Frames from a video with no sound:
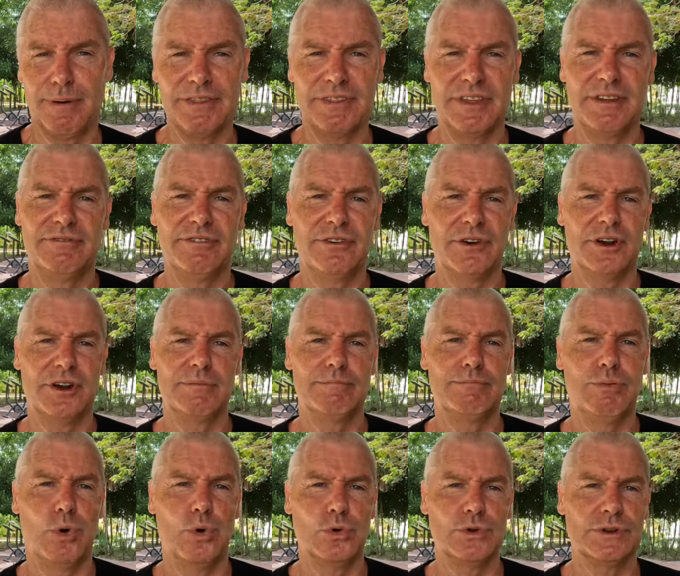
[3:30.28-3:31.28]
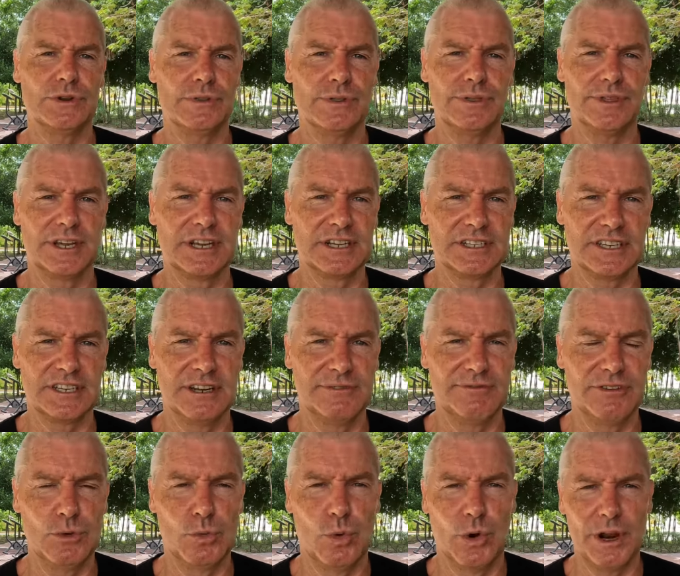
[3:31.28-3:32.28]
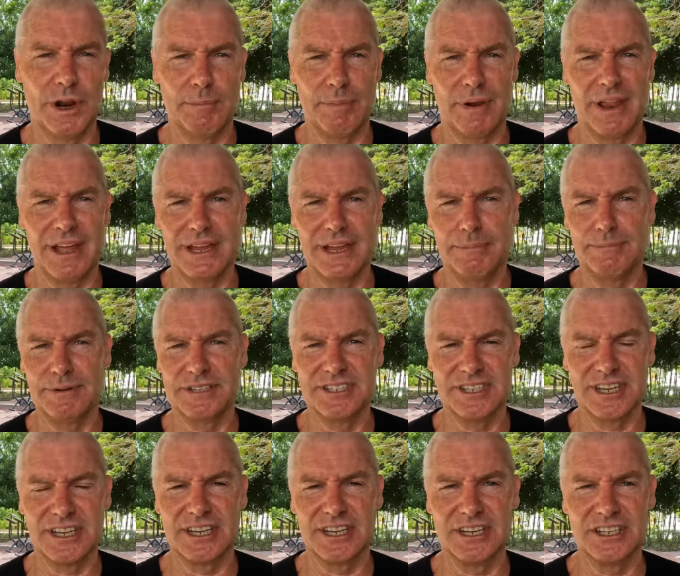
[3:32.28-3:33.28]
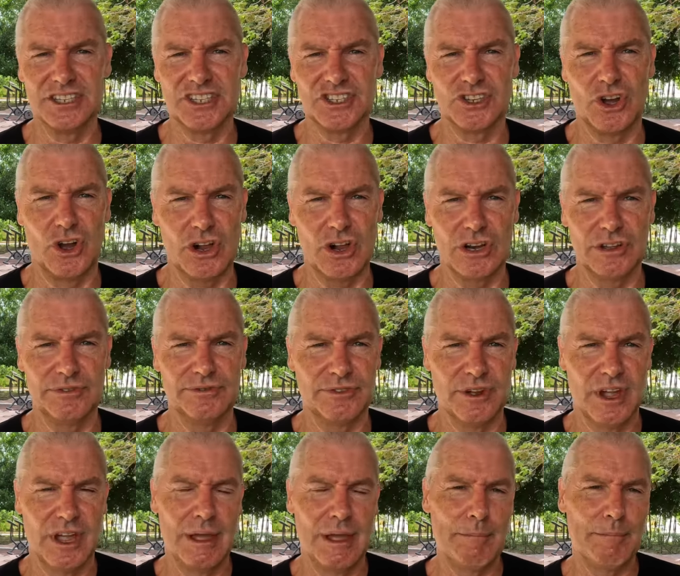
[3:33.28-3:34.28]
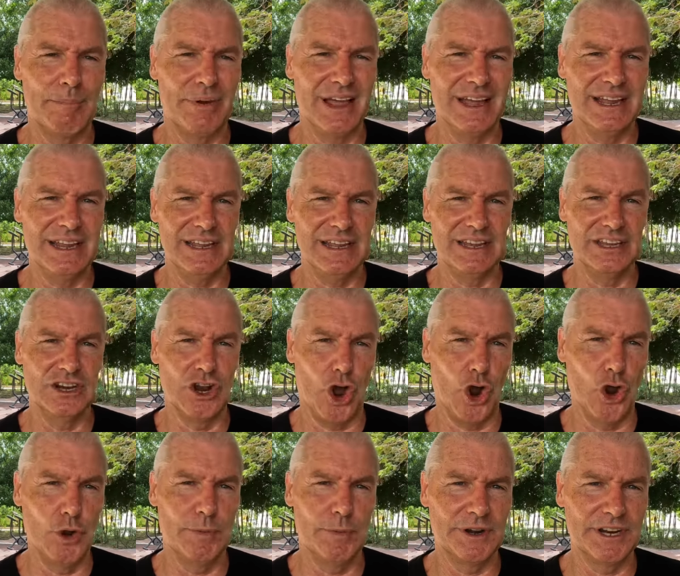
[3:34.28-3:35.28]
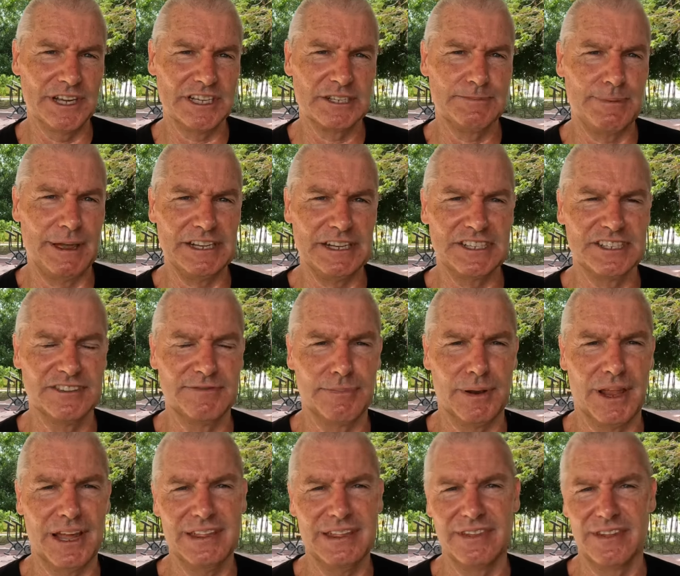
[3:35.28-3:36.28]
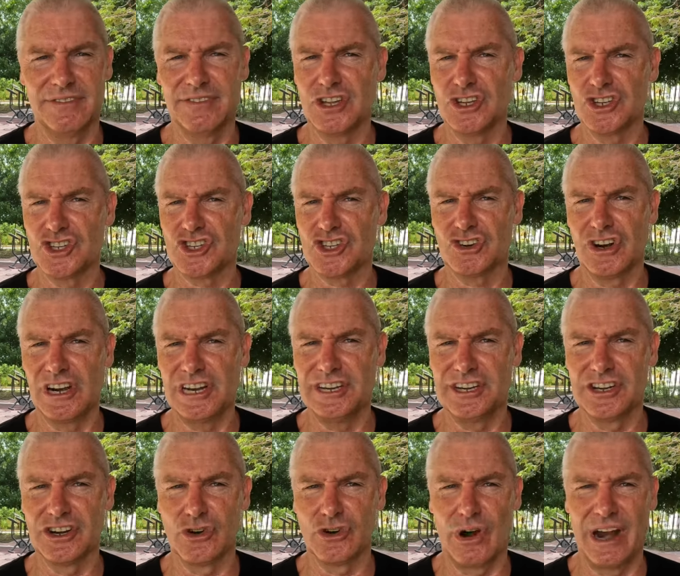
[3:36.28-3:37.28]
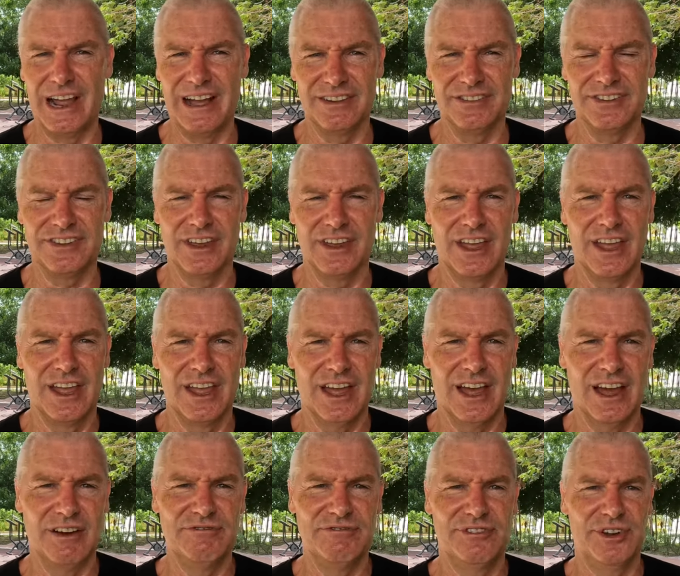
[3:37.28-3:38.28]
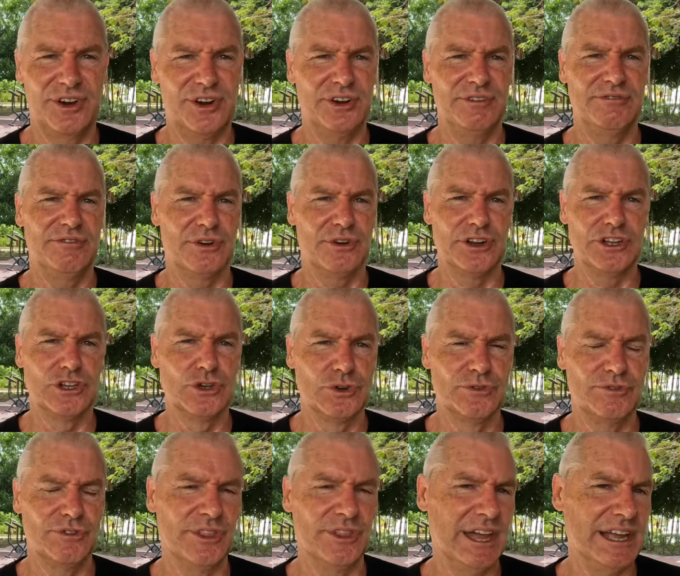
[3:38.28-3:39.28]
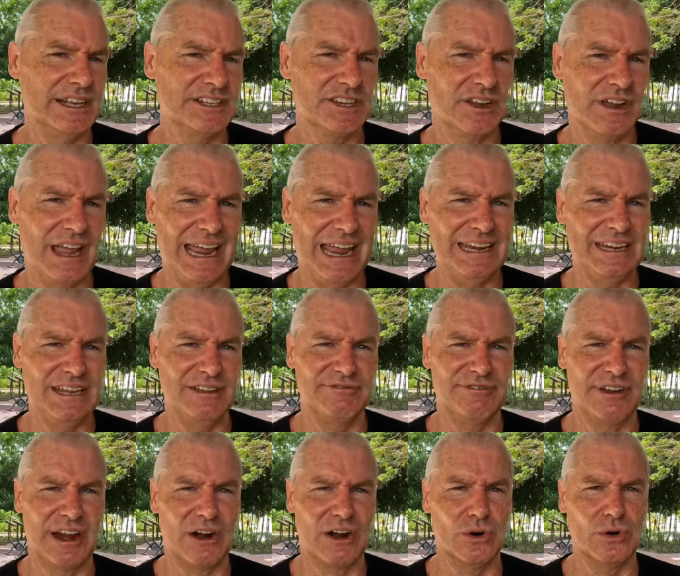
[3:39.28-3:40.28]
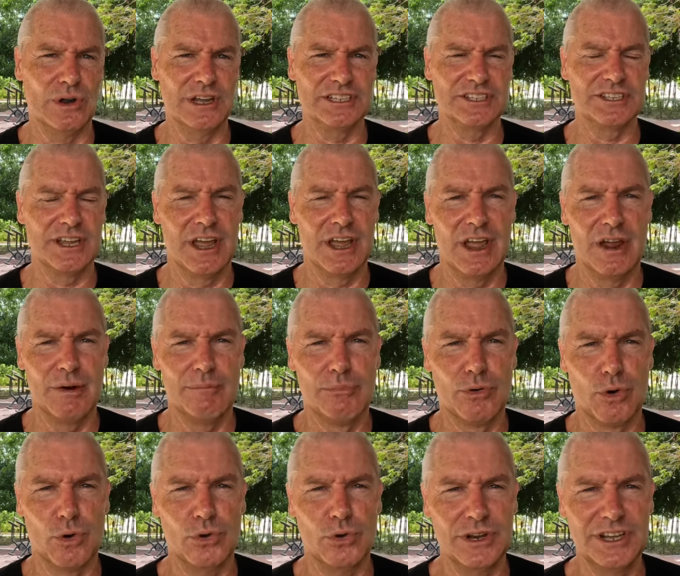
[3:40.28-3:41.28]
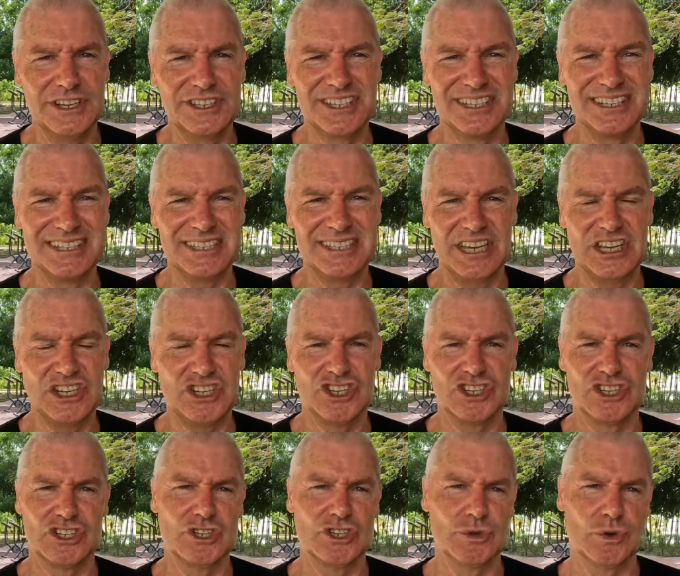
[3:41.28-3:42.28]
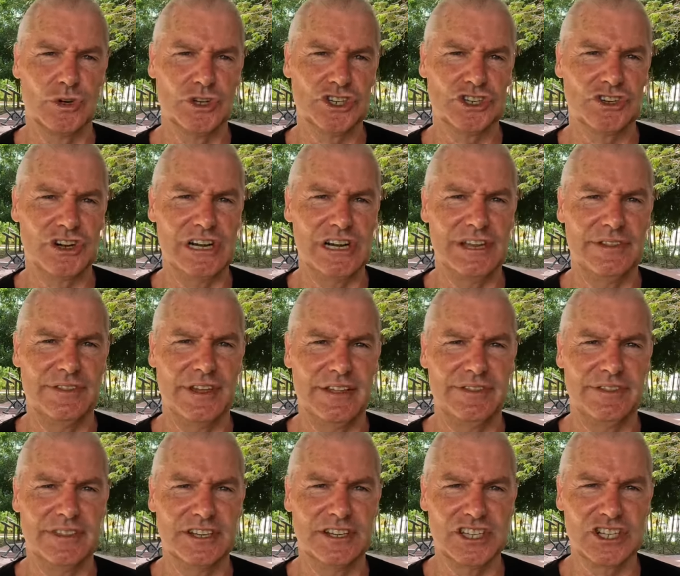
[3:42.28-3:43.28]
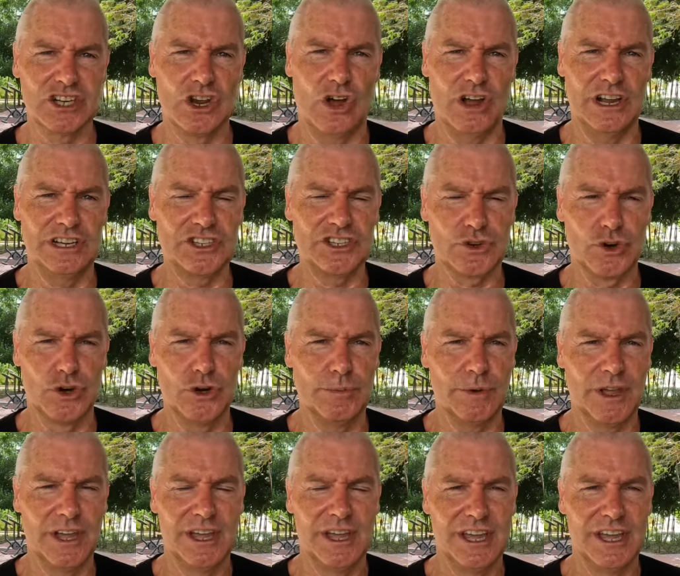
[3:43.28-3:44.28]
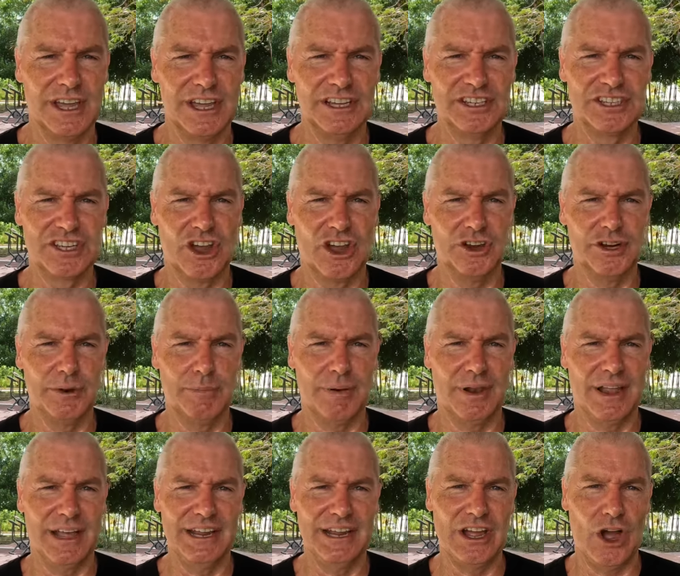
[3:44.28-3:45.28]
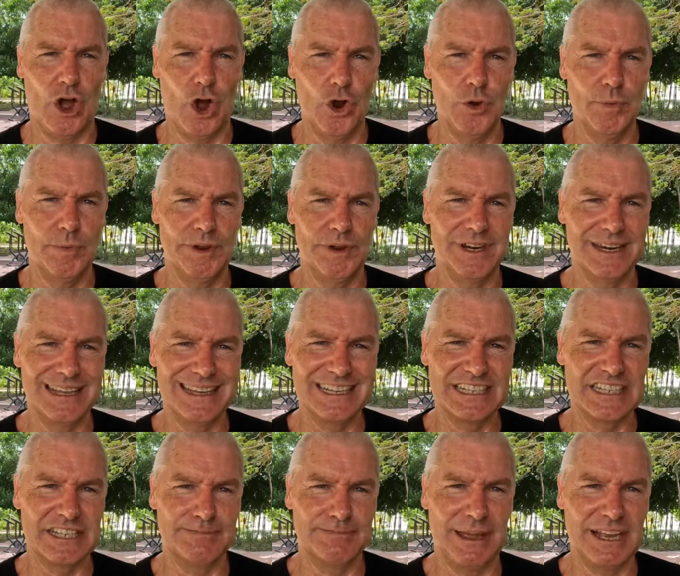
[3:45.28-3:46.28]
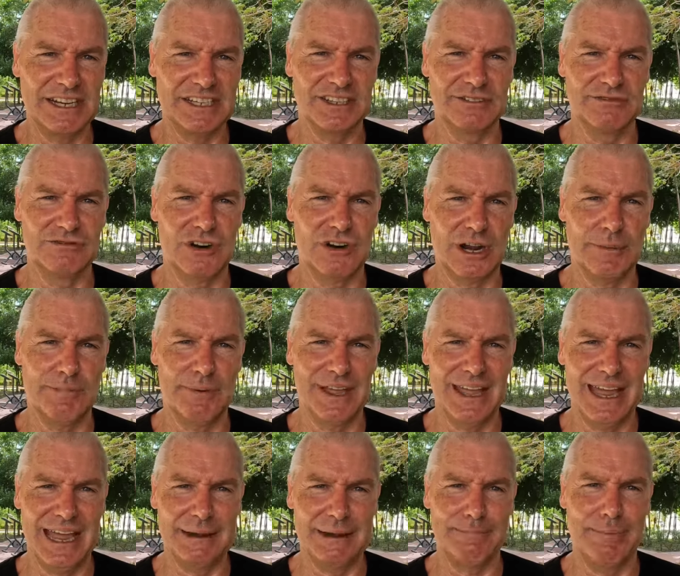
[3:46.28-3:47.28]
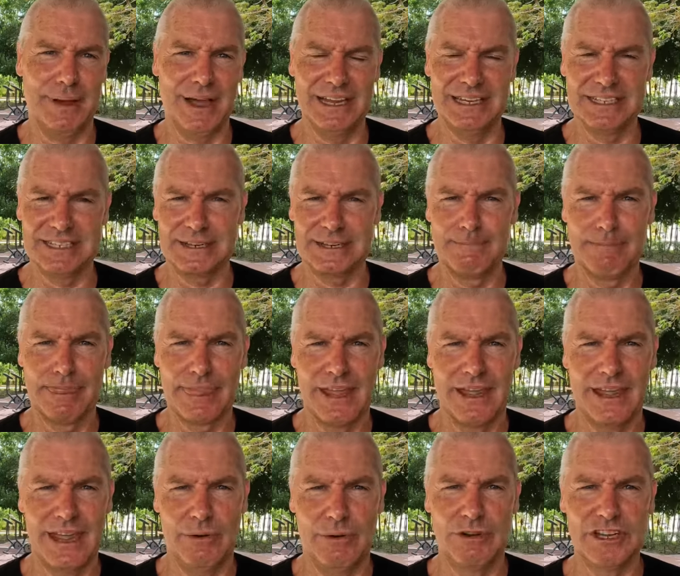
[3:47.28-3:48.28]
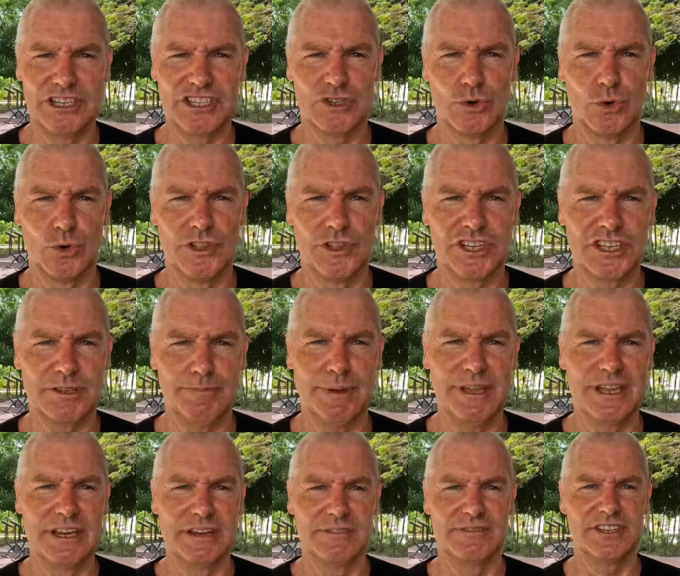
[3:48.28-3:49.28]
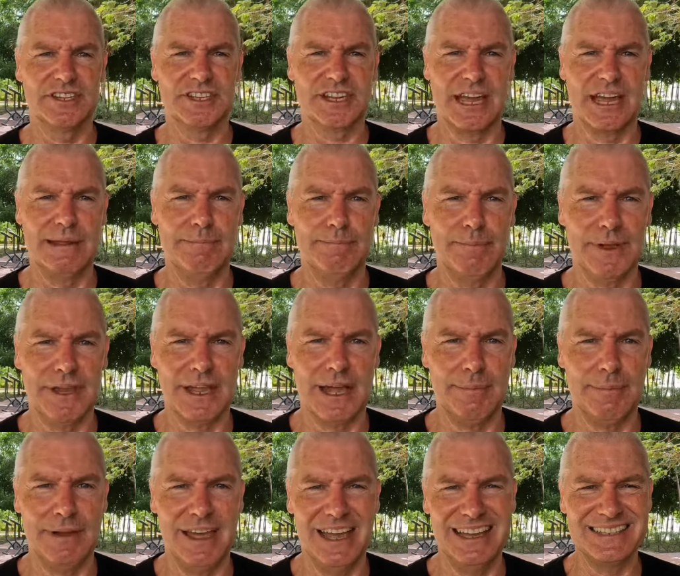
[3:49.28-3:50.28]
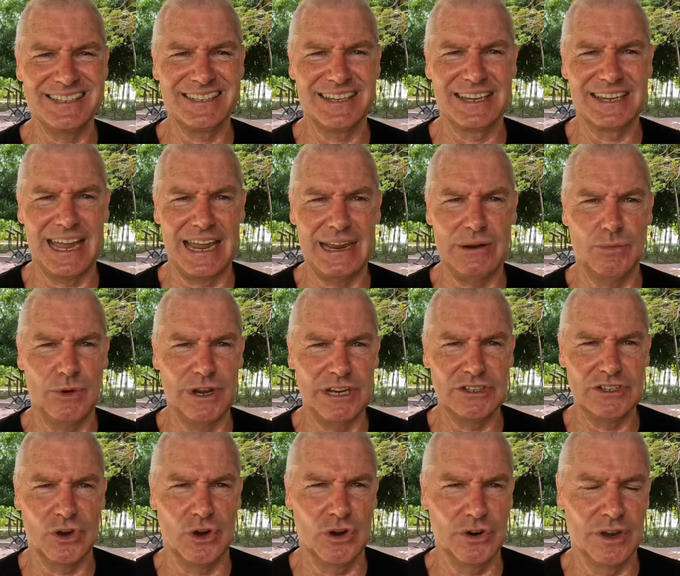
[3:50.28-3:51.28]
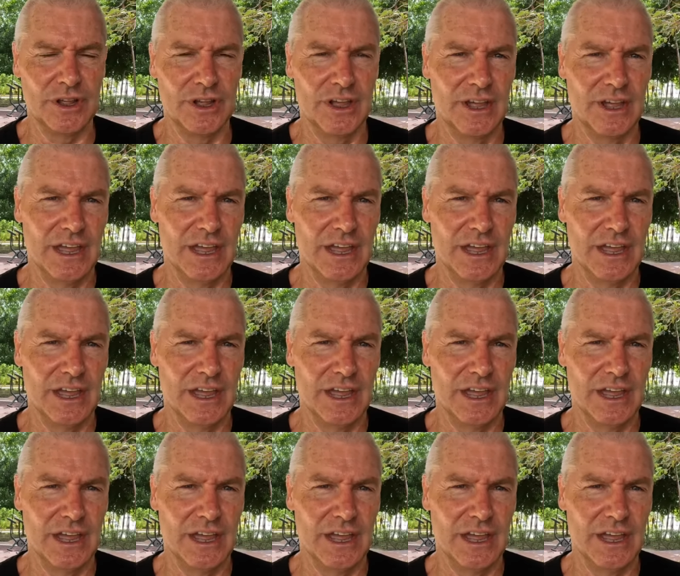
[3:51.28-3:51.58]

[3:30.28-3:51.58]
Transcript: but they're very important things, and if you want to play a particular style of play, an open, expansive play, then the Australian grounds are very, very good for that. So Andy Farrell has brought his intention to Australia that this Lions group is going to play open, expansive rugby at pace, and we saw the speed of this game pick up as the game went on.